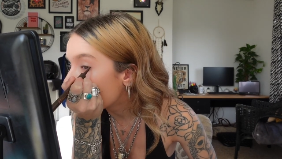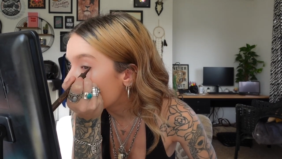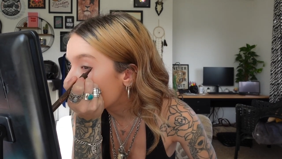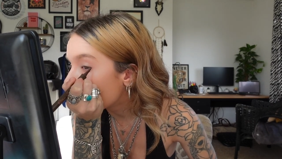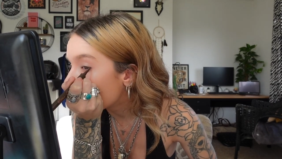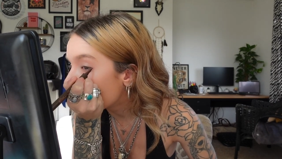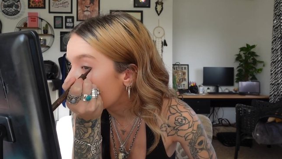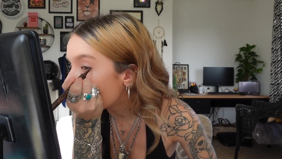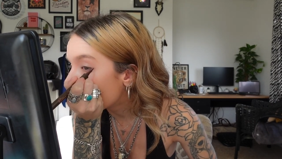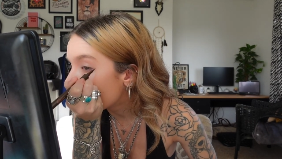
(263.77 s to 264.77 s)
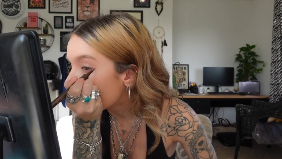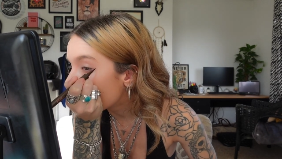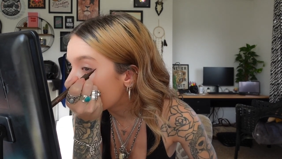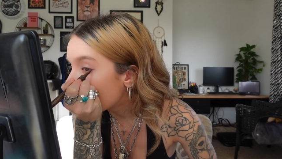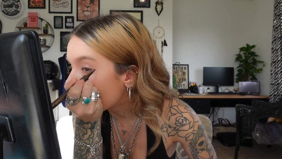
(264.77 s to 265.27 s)

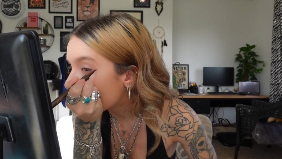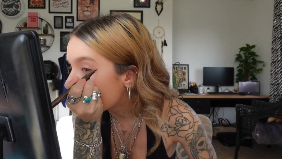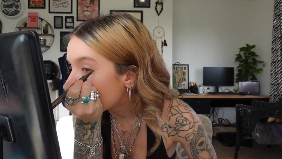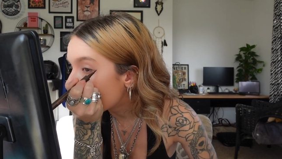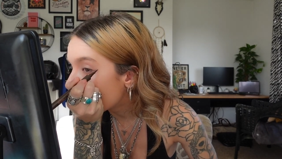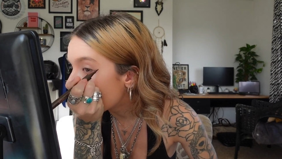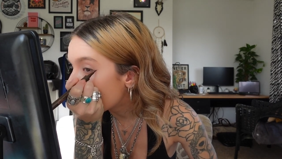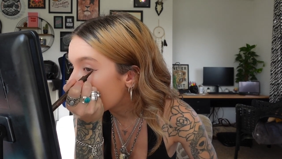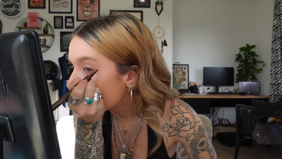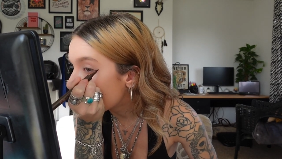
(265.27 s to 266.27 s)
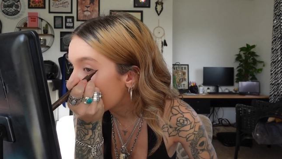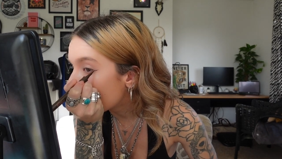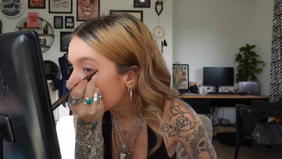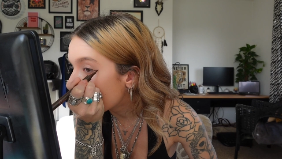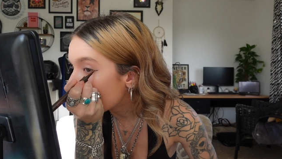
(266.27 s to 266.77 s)

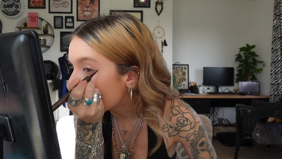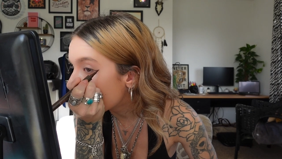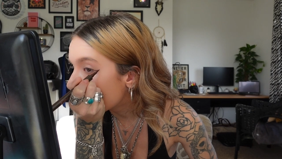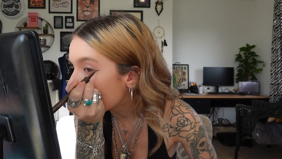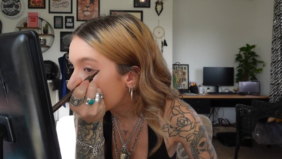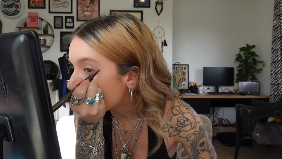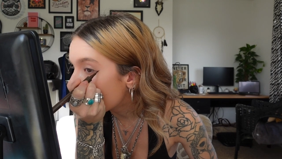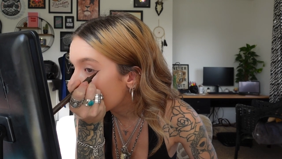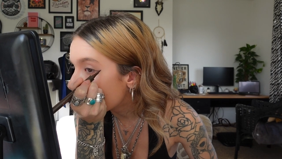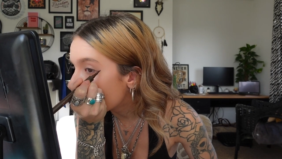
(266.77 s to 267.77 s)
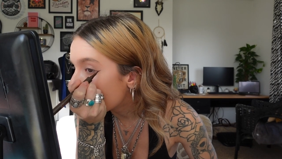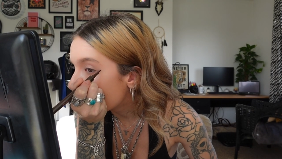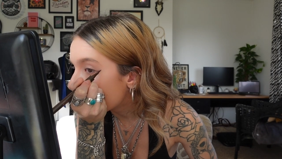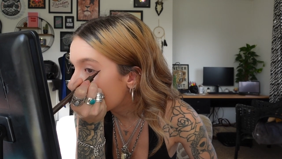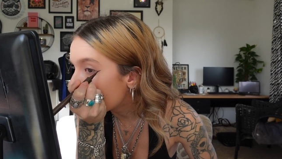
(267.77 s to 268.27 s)

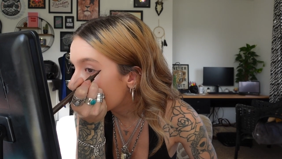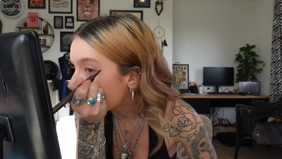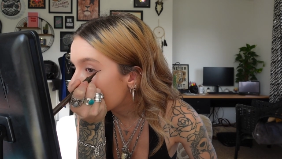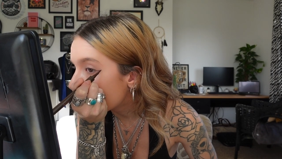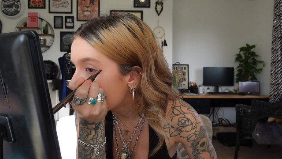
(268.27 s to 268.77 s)
[no speech]